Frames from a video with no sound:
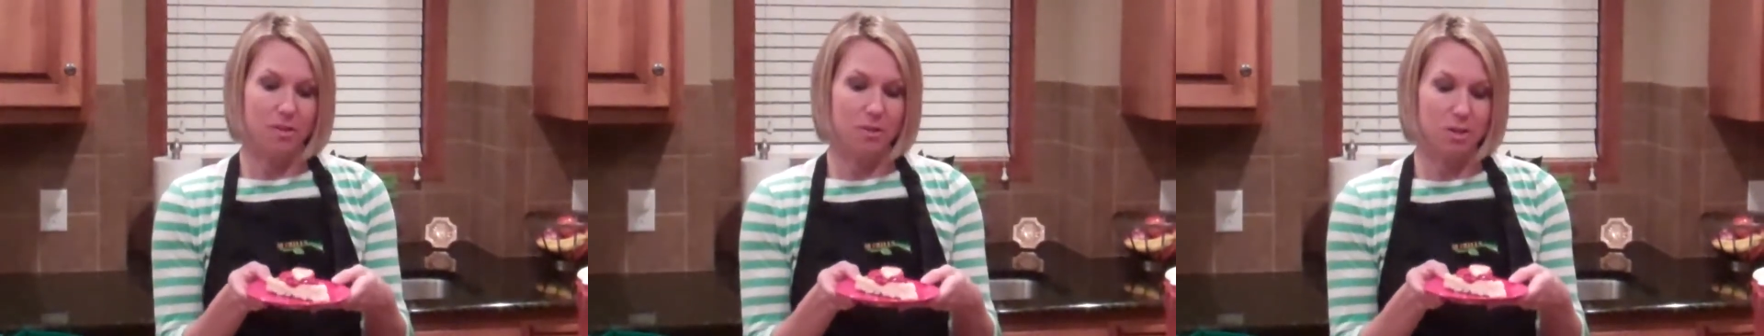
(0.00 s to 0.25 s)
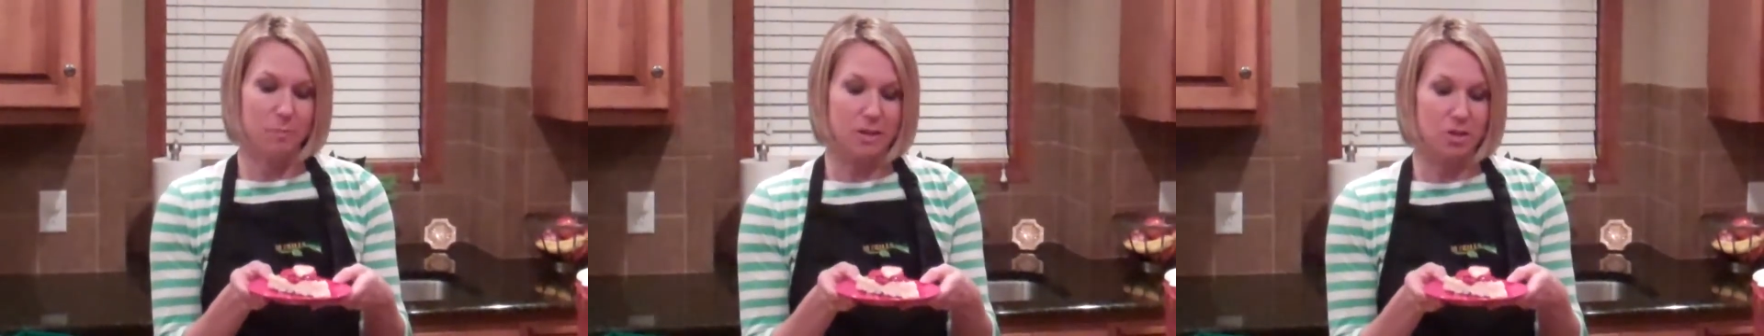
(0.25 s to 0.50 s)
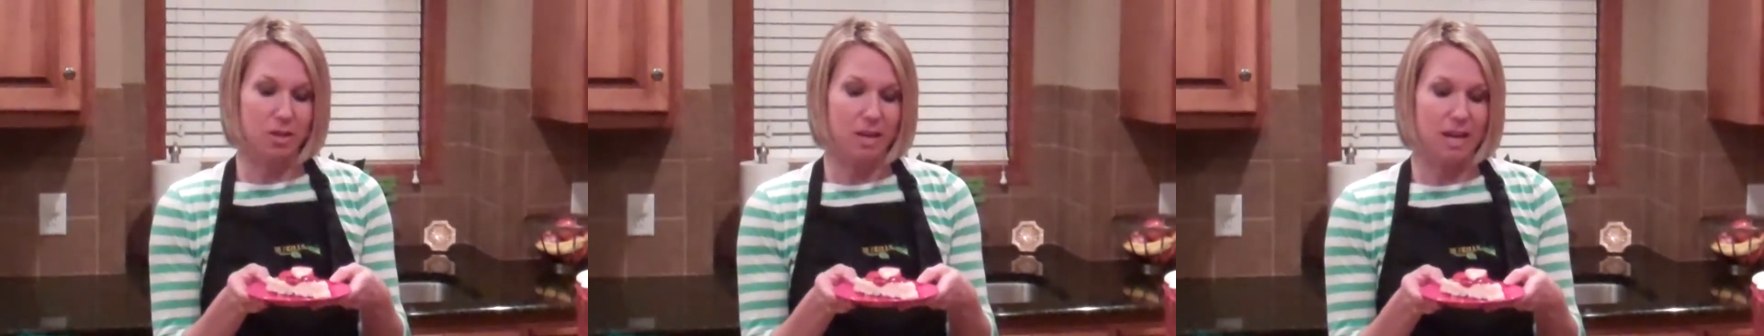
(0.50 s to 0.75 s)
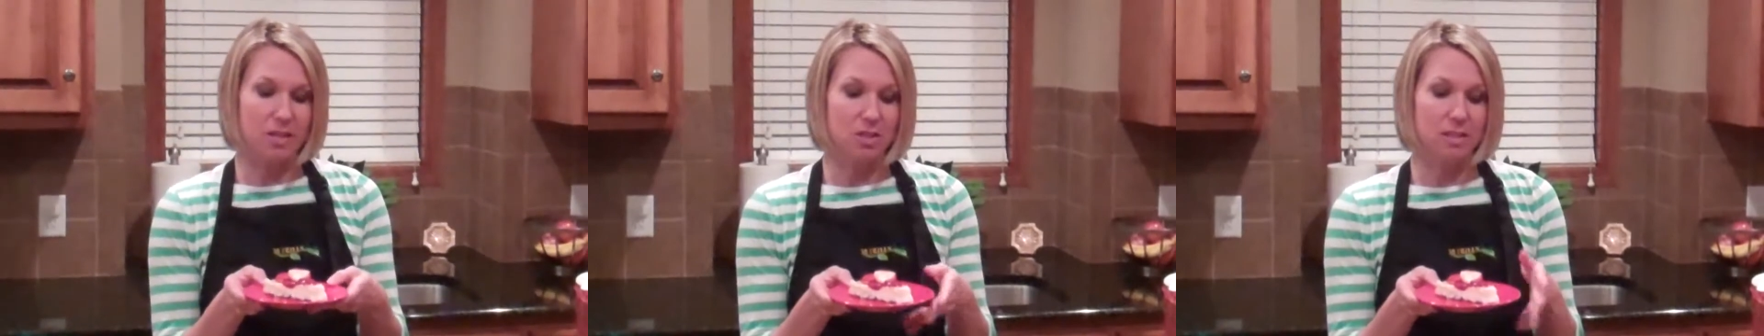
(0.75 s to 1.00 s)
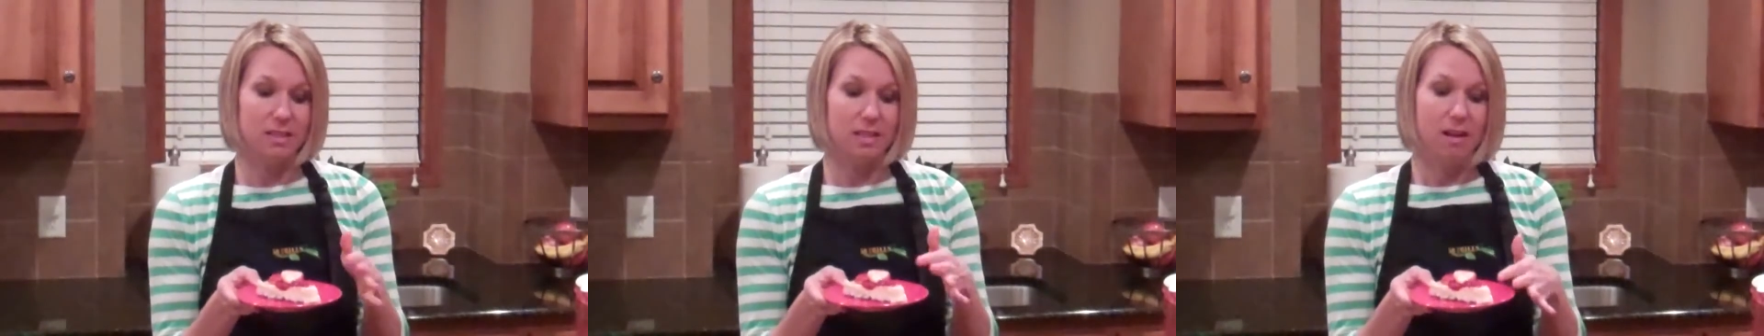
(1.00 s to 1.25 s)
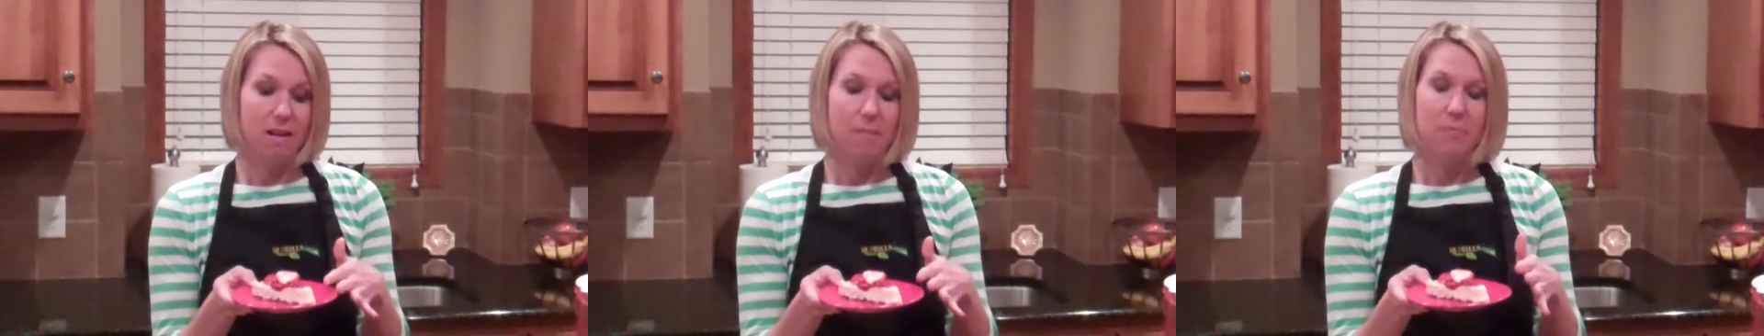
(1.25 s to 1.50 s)
other special occasions,
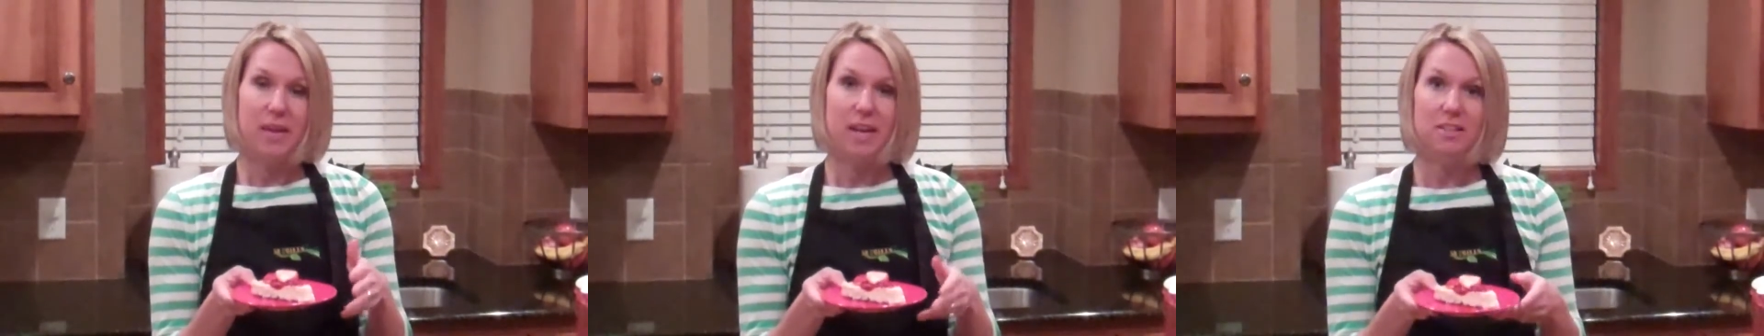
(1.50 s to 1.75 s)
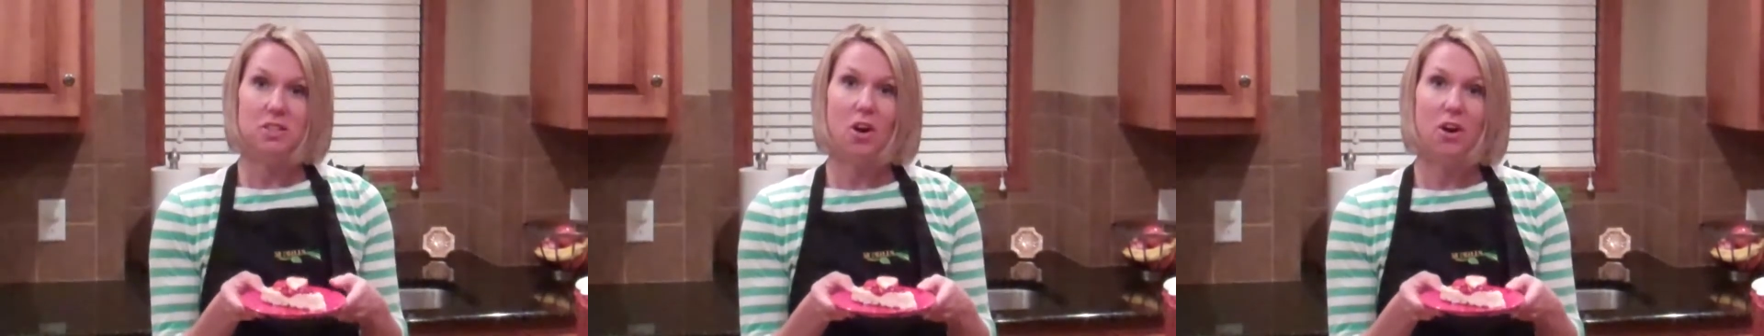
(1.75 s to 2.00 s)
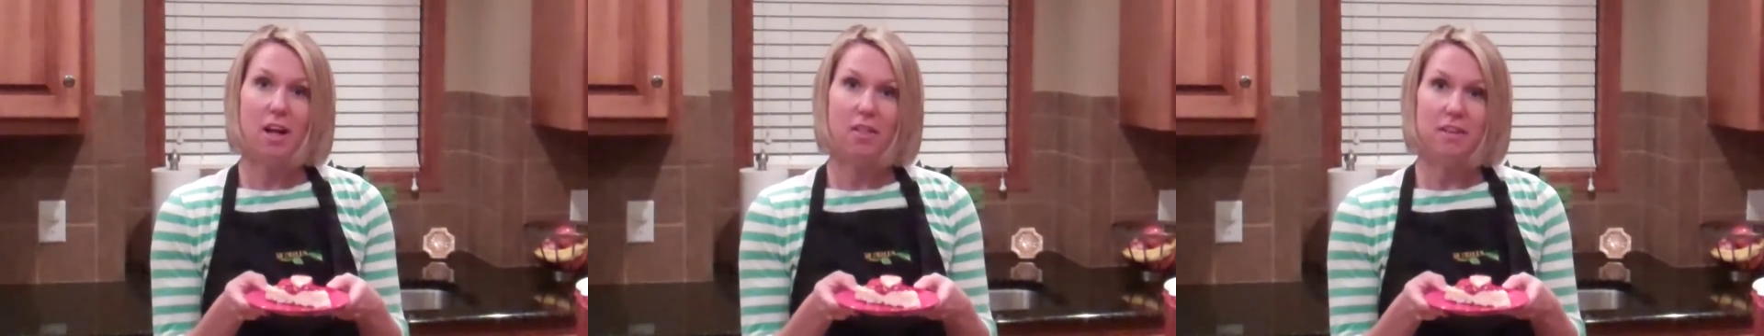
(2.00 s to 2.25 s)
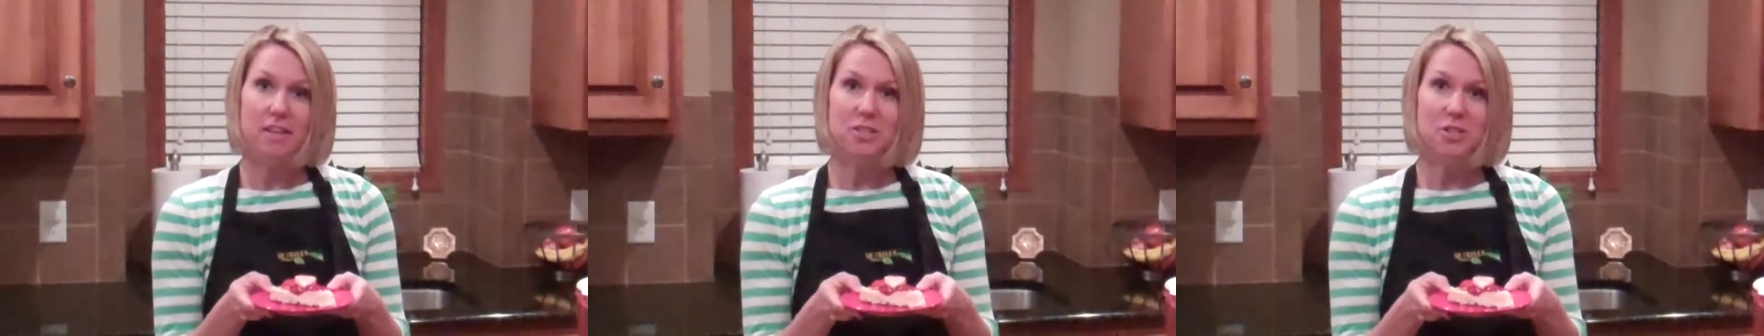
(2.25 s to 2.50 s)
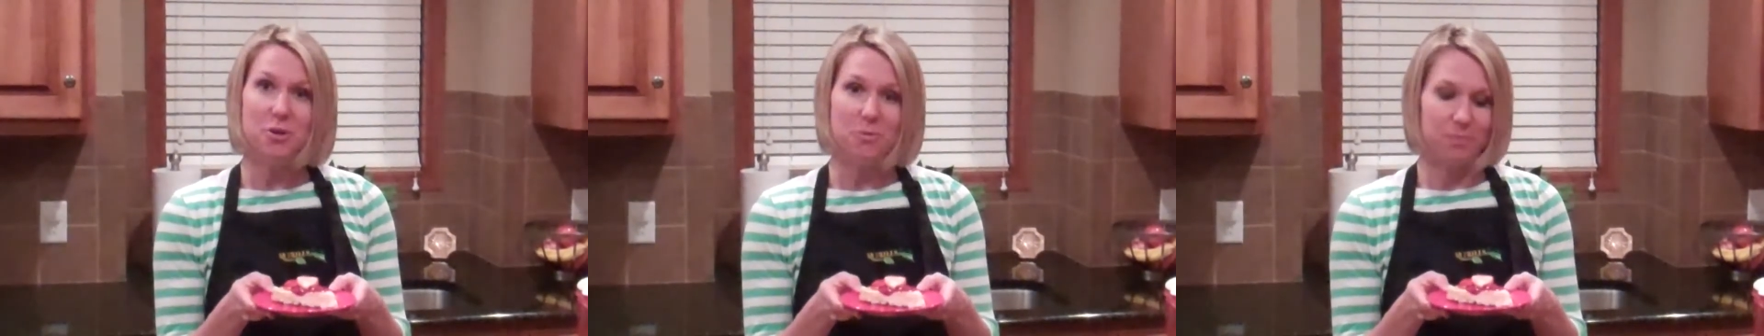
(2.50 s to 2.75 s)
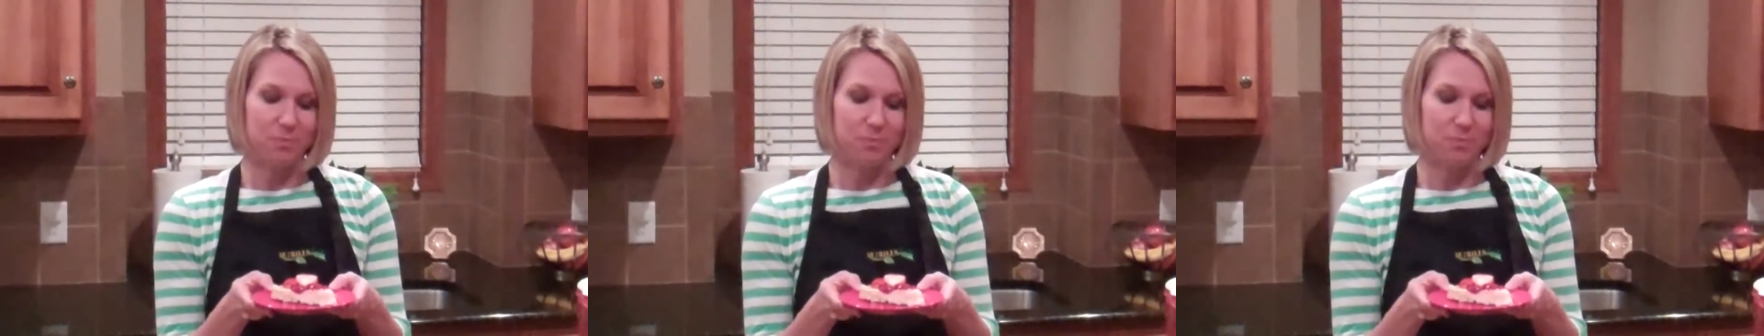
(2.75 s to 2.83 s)
and it's heart healthy too.